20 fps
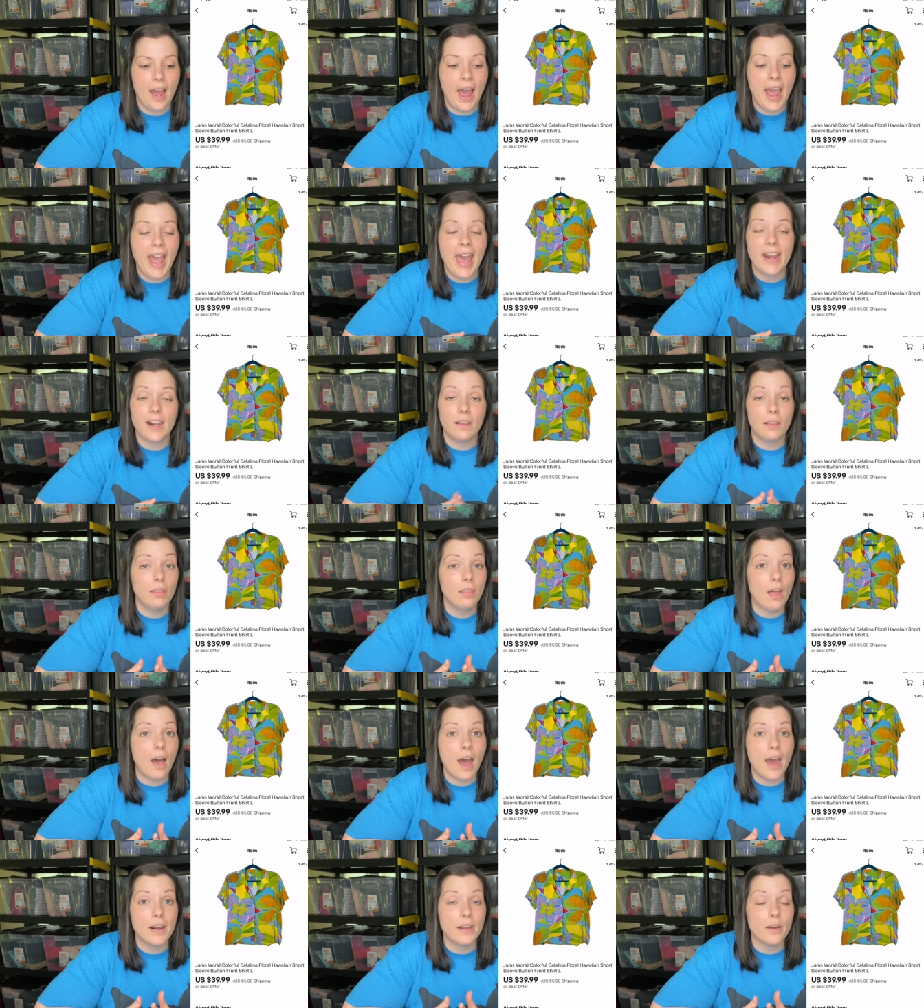I had a
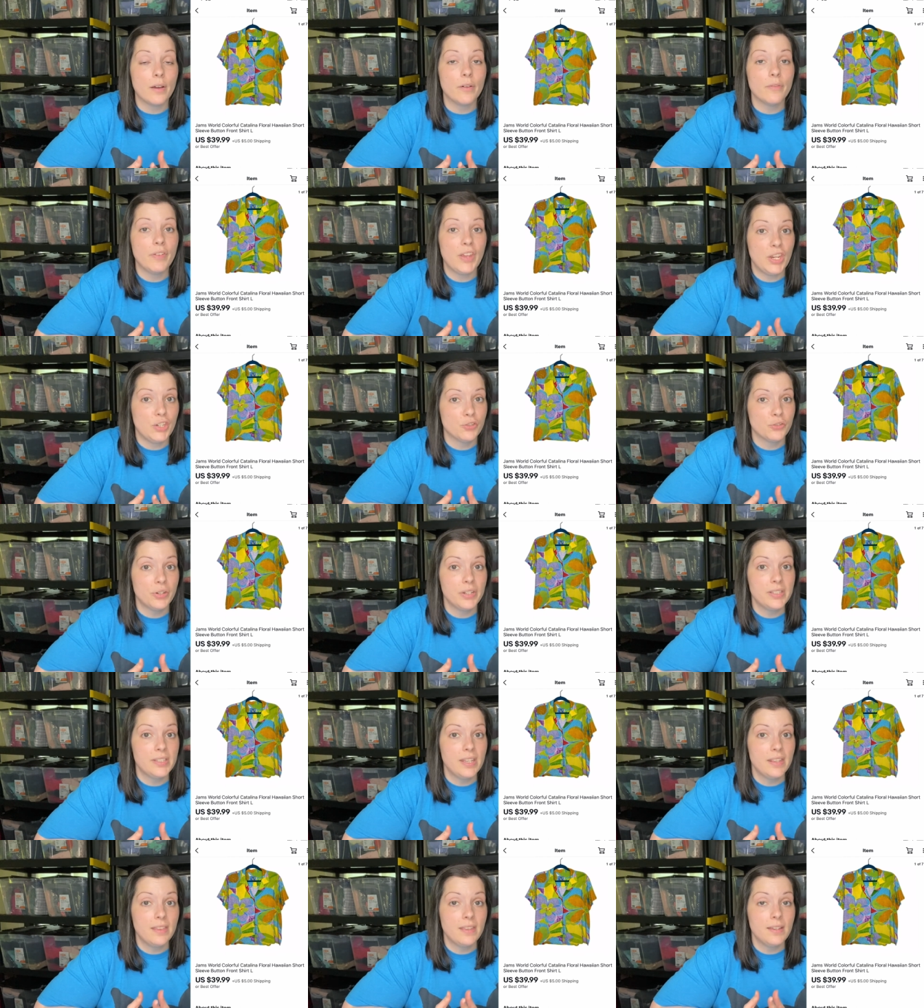lot of
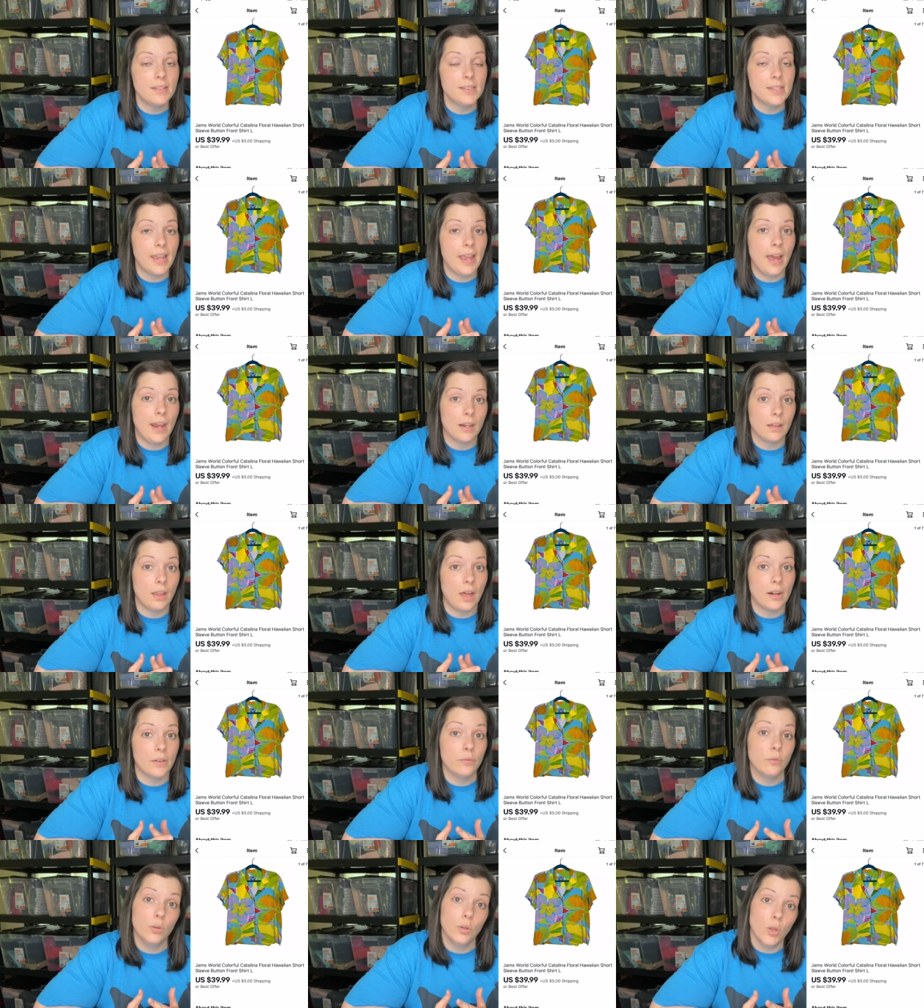interest in this. I had a lot
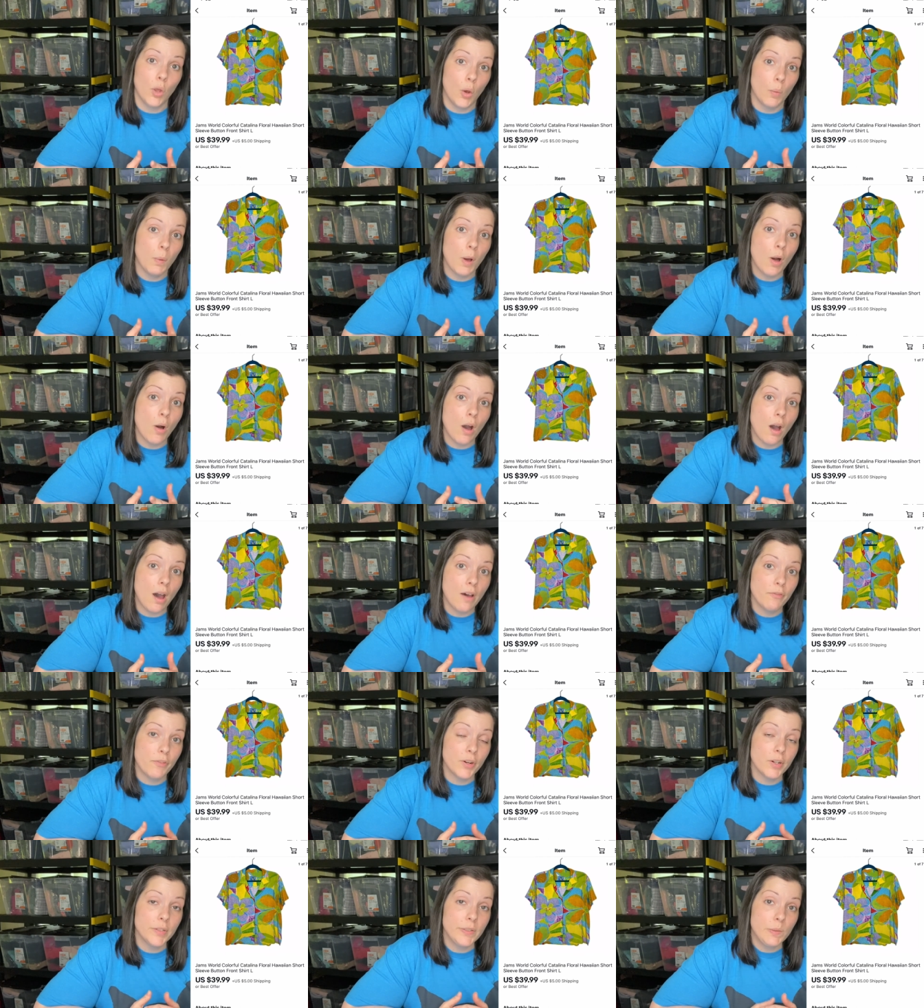of lowball
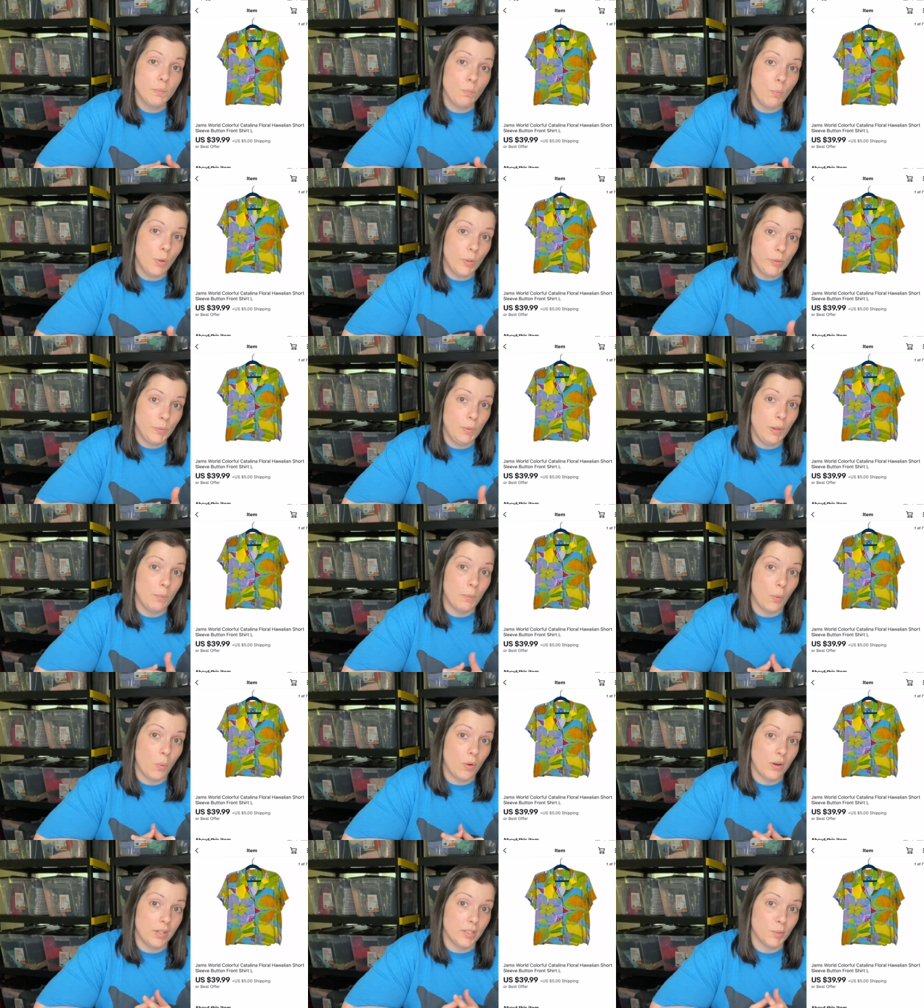offers. Most
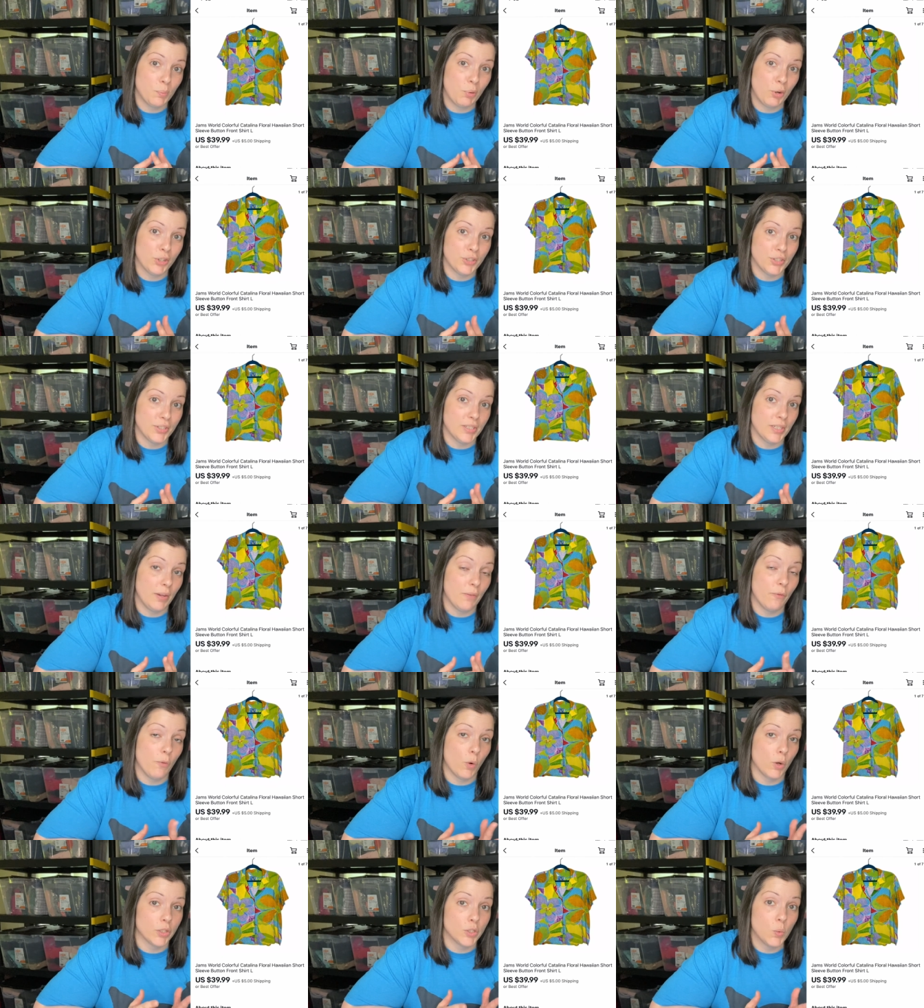people wanted to purchase it
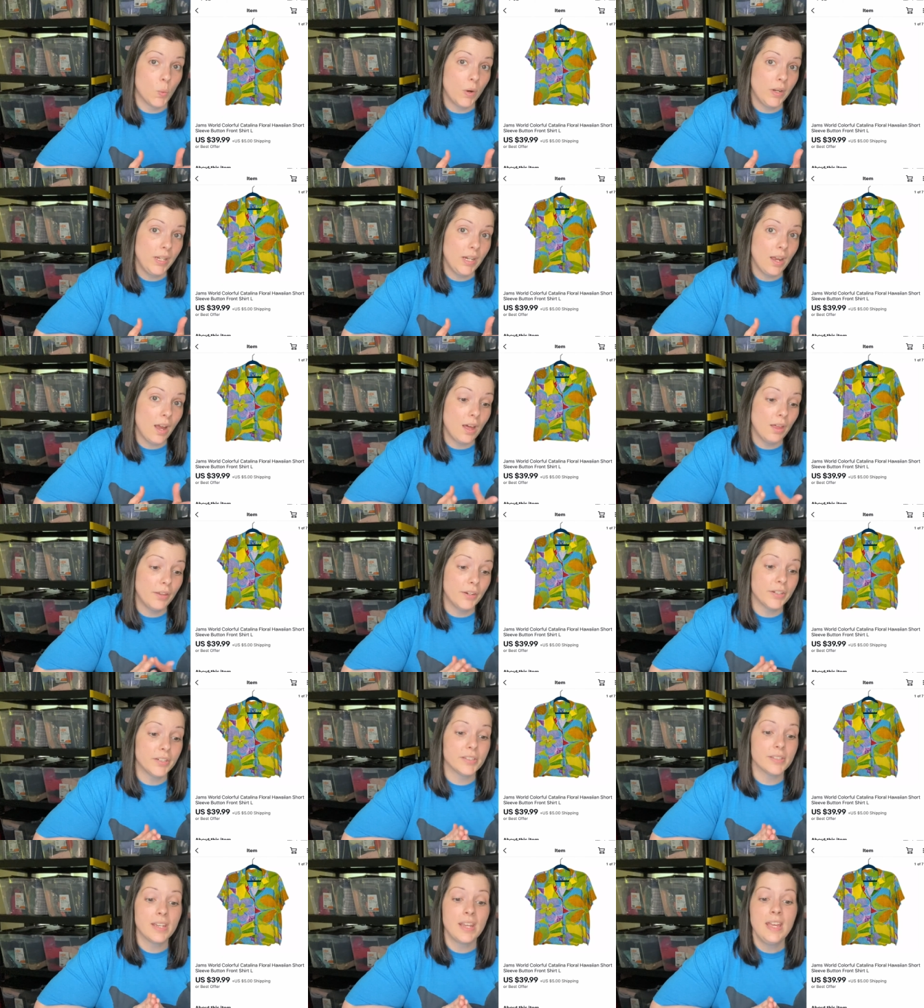for
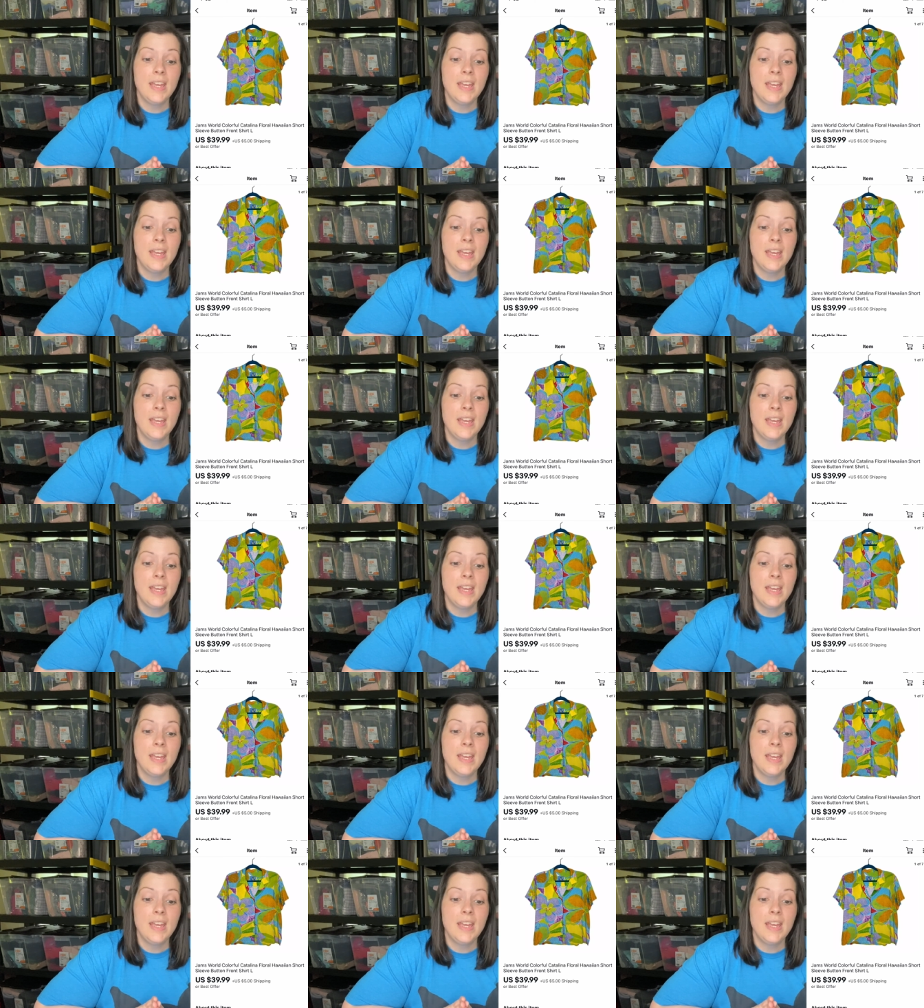$20.